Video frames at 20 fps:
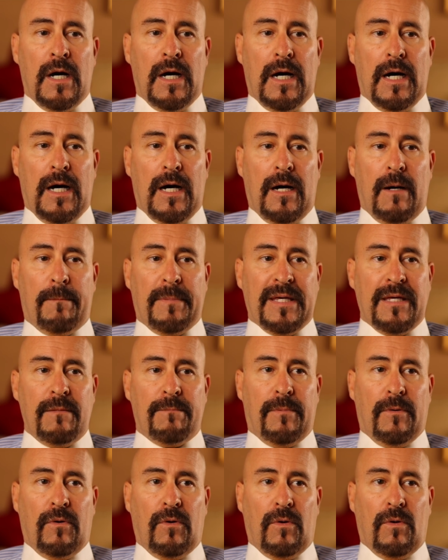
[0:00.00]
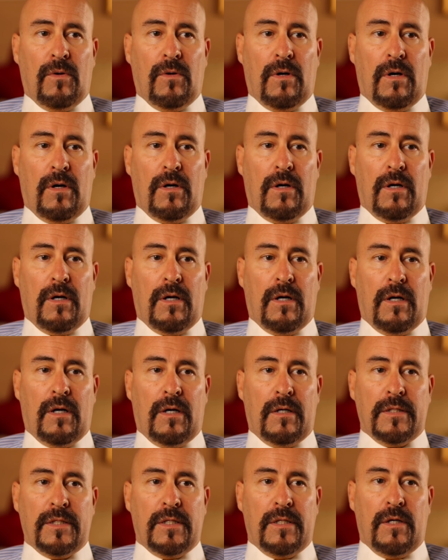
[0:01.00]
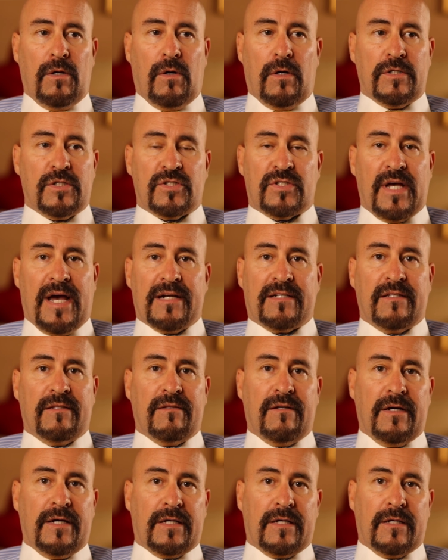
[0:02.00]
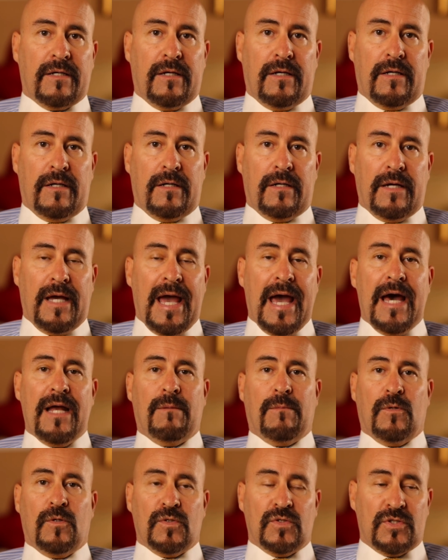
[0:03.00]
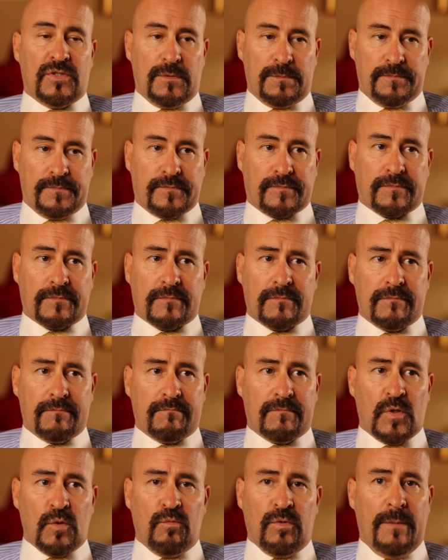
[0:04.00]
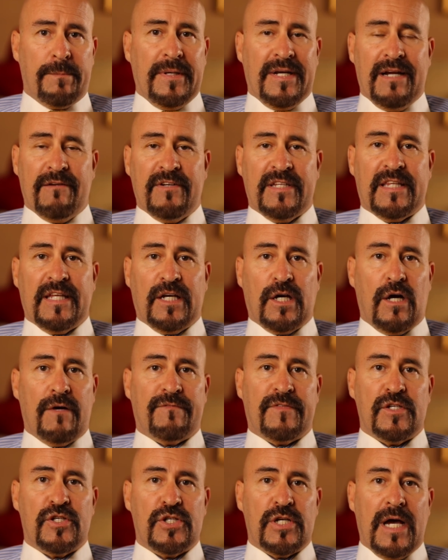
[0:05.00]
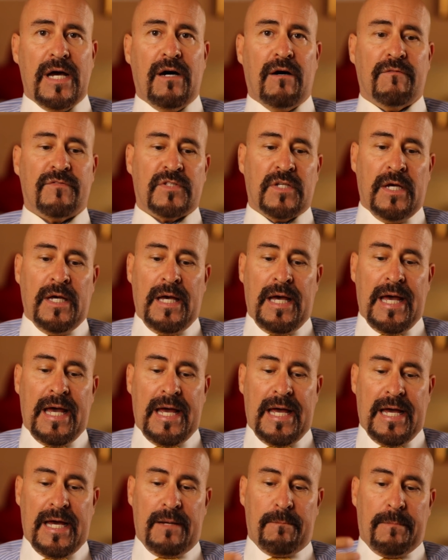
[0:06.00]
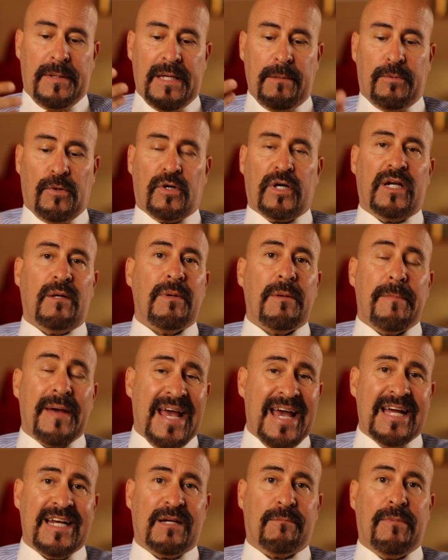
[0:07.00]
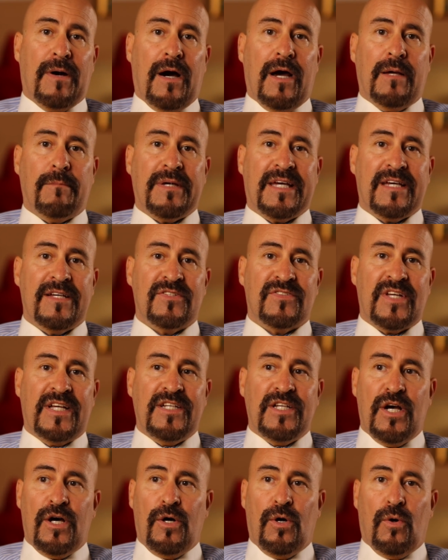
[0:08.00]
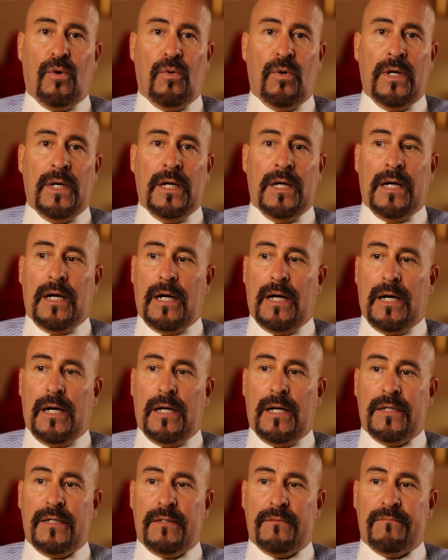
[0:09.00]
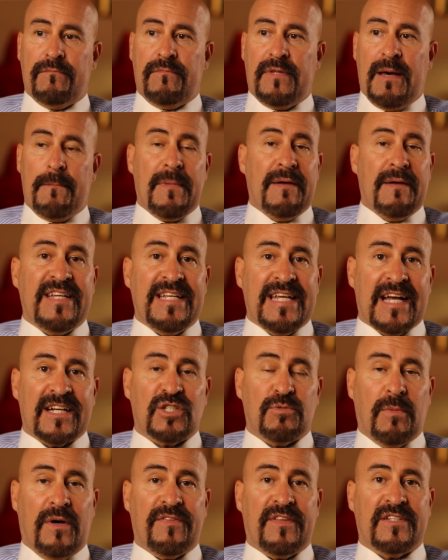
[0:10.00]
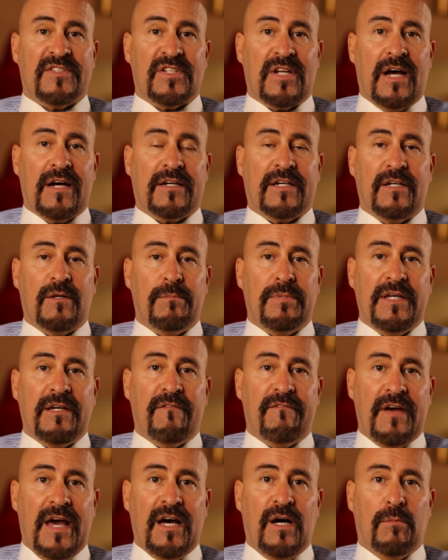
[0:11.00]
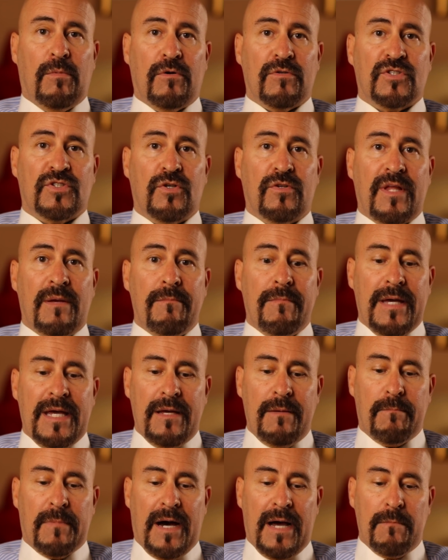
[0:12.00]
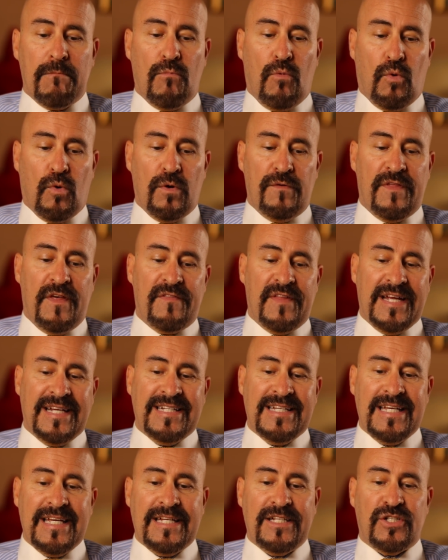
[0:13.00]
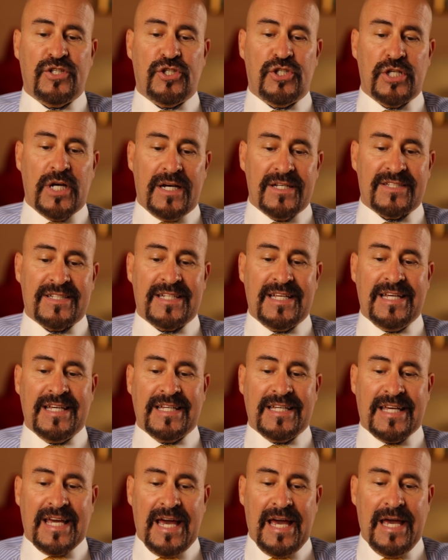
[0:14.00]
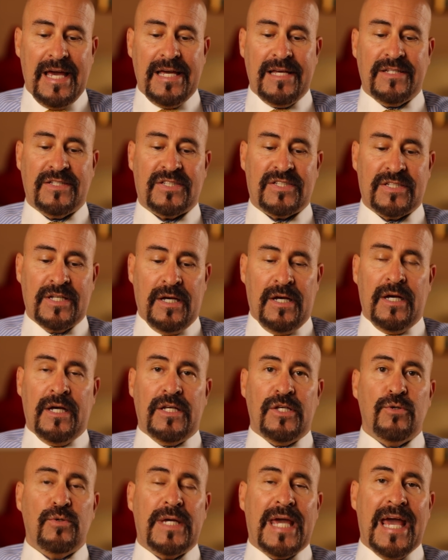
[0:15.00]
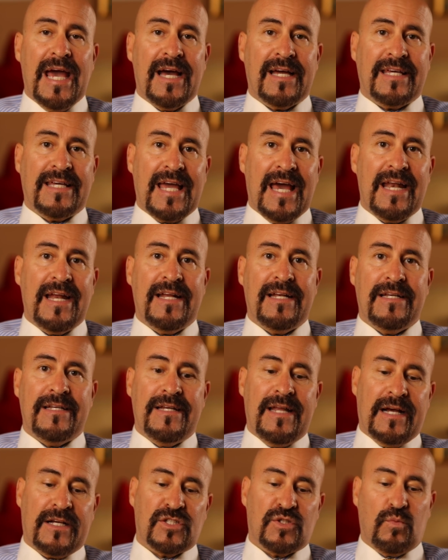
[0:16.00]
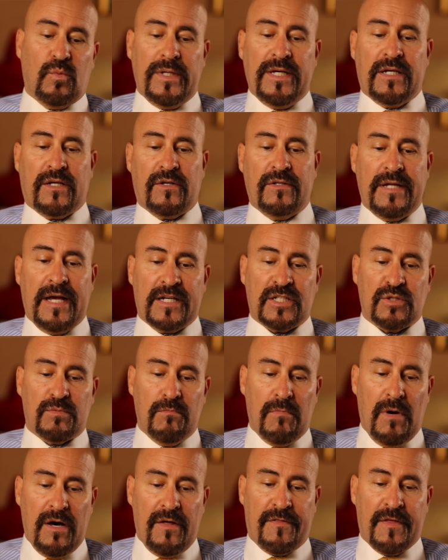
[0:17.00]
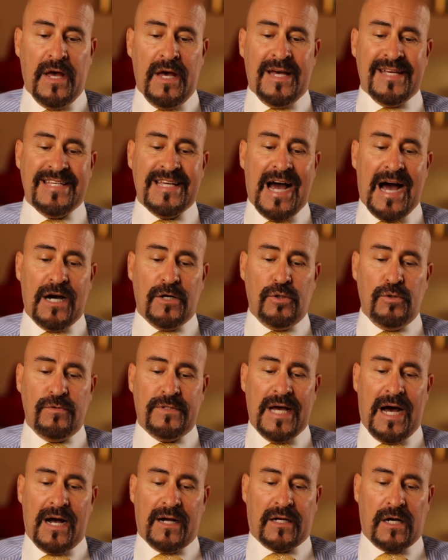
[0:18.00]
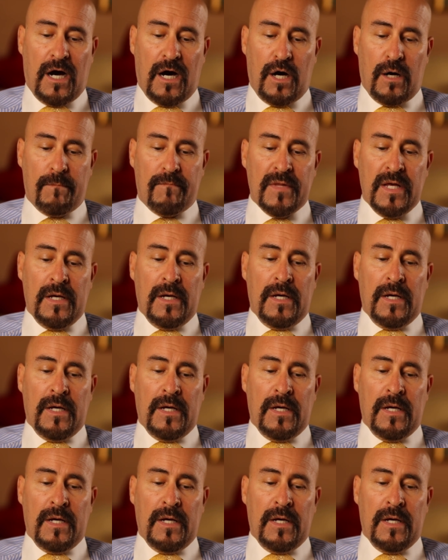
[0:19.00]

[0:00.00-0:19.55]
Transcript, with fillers: uh, people uh, you know, are just acting like uh, animals ripping everything off the shelves. And people are going to be panic buying because they know uh, that next month it's not going to be available. So they may buy more than they need just in case you can't get it next week or next month. Yahoo.com.